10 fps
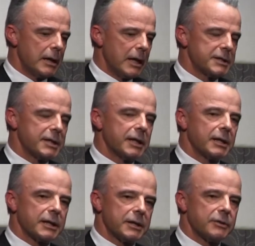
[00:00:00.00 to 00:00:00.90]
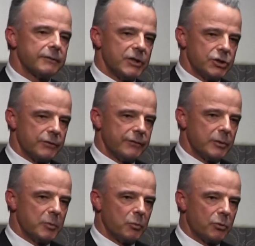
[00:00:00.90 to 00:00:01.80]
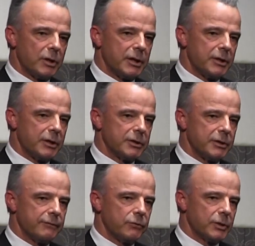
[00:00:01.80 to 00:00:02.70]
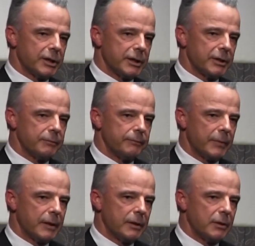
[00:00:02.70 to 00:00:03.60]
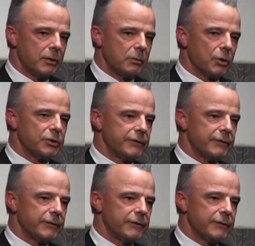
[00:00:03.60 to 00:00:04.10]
articulated the vision for the memorial in 1948. What